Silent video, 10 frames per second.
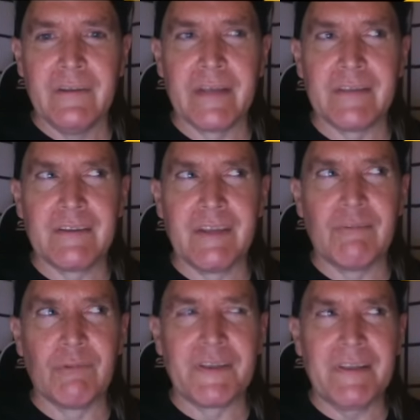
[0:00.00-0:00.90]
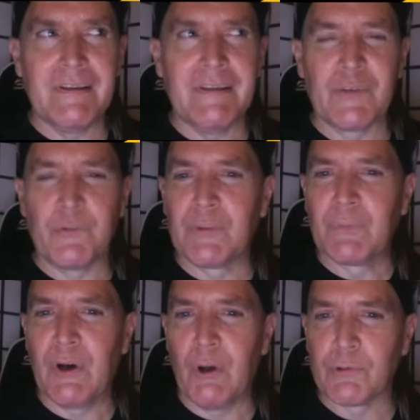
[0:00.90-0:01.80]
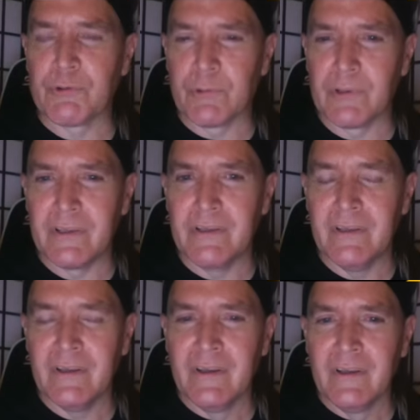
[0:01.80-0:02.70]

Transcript: yet that didn't really index with them culturally